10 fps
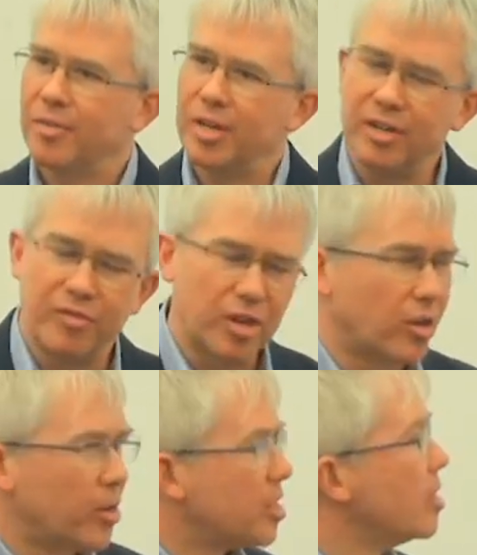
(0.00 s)
the need for
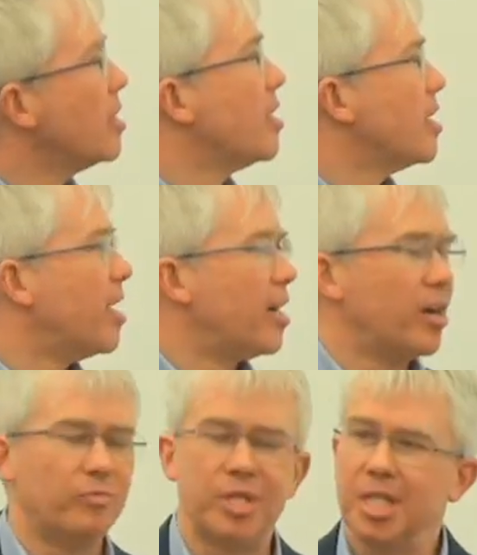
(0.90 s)
God
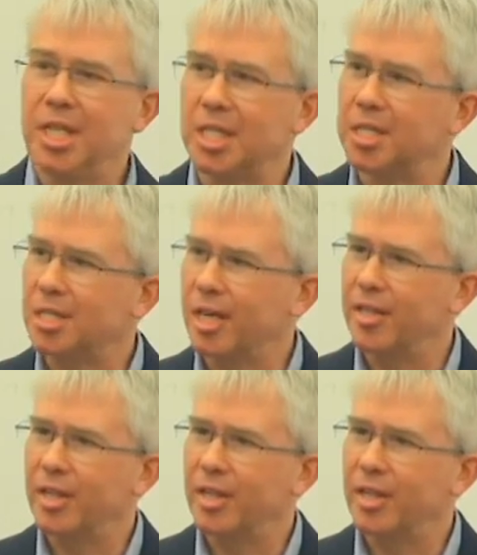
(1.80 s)
recedes, and I